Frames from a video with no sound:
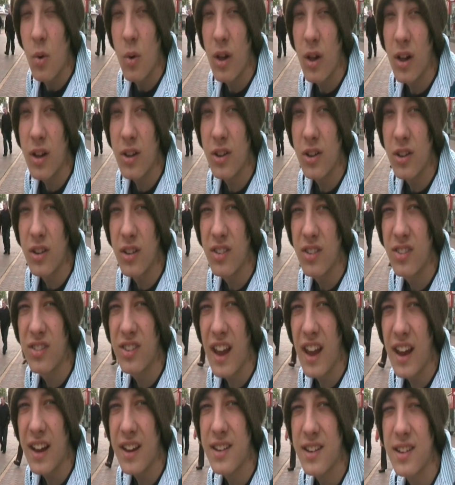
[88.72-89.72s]
Well, I got
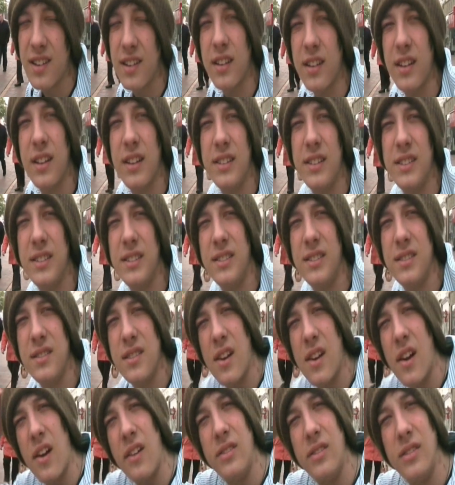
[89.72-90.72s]
sacked.
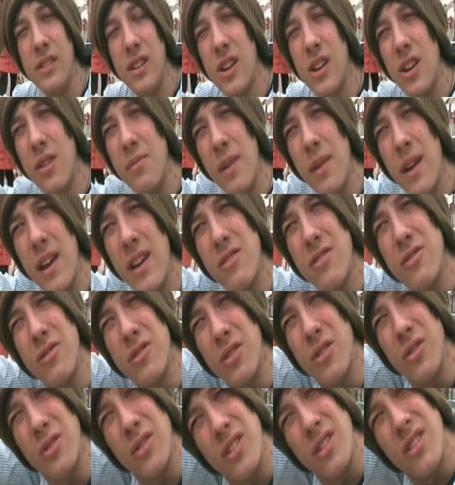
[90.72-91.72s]
I got made
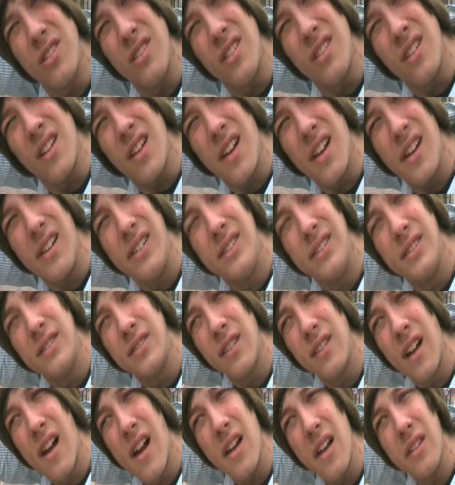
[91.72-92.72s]
redundant
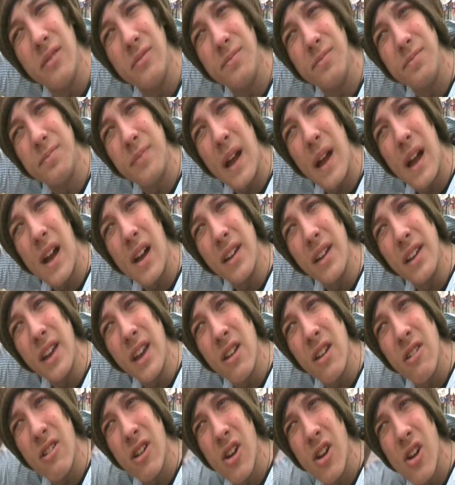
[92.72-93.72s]
about a
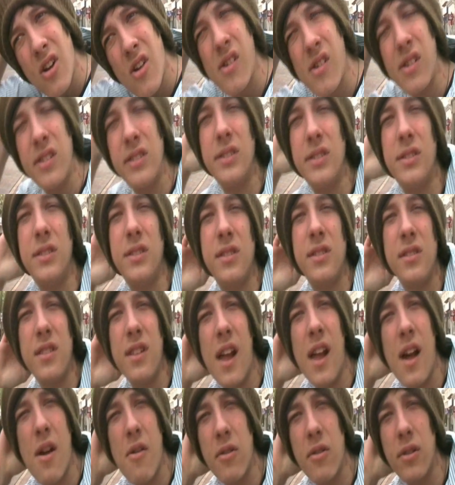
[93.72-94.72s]
year ago
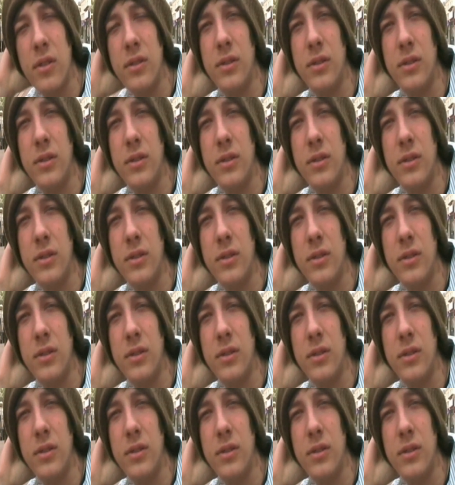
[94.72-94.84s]
now.